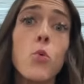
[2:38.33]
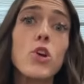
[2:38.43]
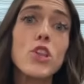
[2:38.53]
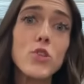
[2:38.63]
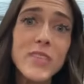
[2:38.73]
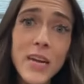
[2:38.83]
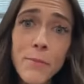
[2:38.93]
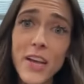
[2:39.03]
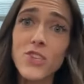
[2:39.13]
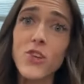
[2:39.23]
we're
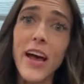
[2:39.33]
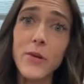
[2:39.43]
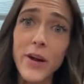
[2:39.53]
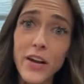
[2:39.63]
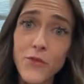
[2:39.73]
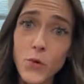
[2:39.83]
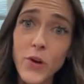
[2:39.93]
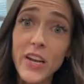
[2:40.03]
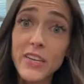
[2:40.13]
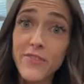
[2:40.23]
losing muscle at a rate of
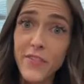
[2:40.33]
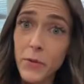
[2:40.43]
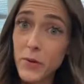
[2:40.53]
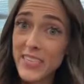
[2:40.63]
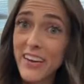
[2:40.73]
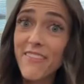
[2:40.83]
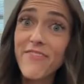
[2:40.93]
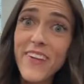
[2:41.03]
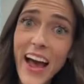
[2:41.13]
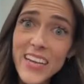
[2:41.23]
forty to fifty percent
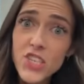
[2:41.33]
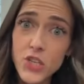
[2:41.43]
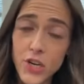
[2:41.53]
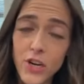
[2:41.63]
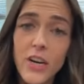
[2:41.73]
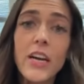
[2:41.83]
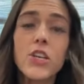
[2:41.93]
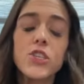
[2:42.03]
faster.